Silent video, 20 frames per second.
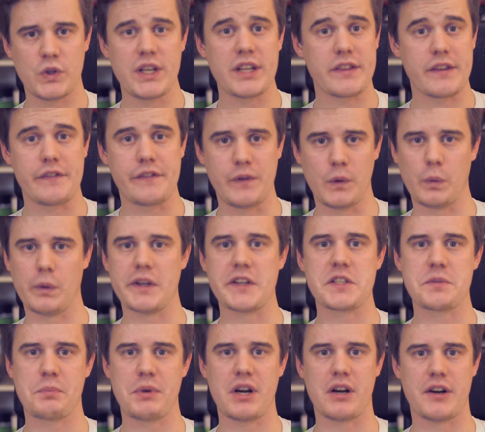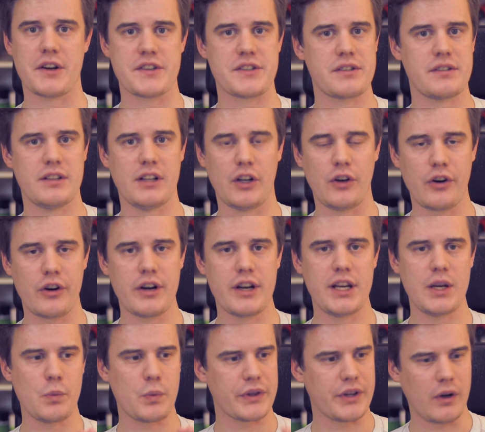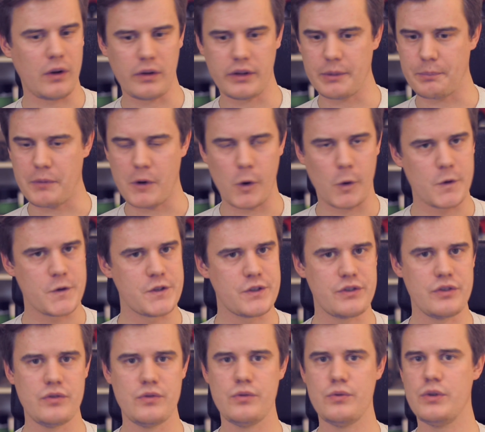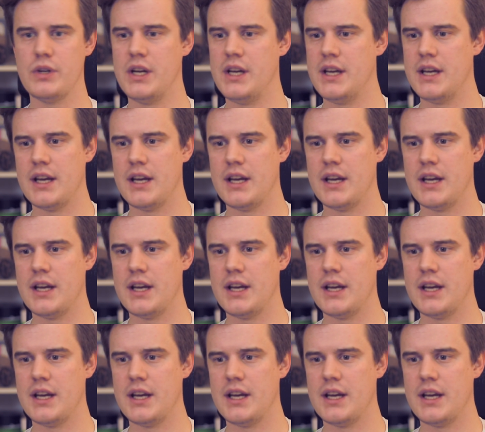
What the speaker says: get the full experience, learning what all the parts do.